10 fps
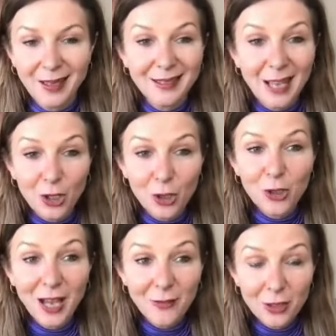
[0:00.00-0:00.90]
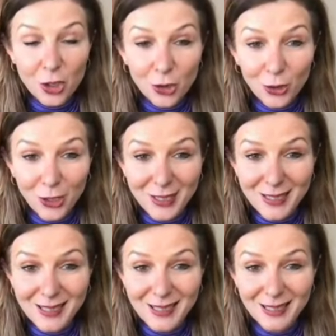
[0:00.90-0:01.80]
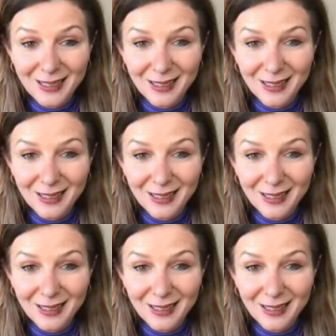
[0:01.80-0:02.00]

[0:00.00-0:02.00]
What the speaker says: Now you have a choice.